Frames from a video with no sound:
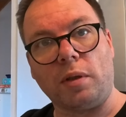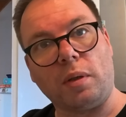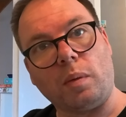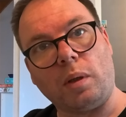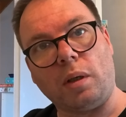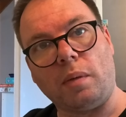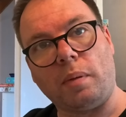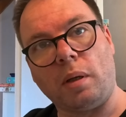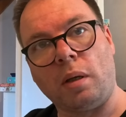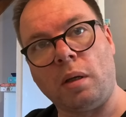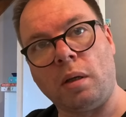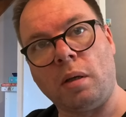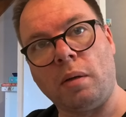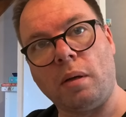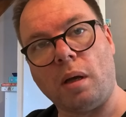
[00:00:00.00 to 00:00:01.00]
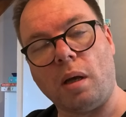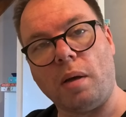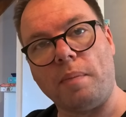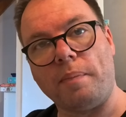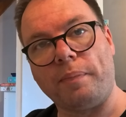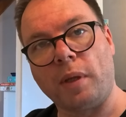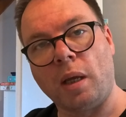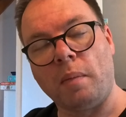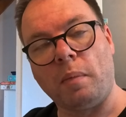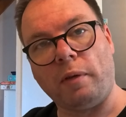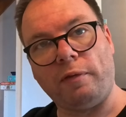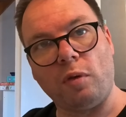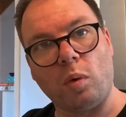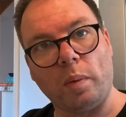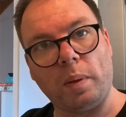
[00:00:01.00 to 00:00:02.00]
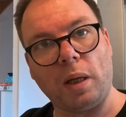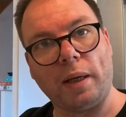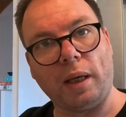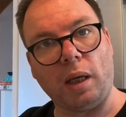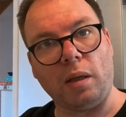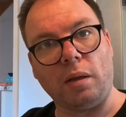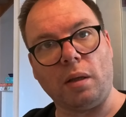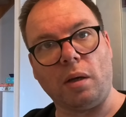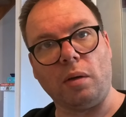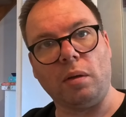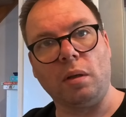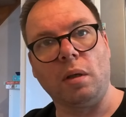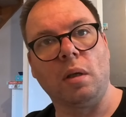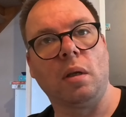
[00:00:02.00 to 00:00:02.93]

So we're going to, before we plug it in though, you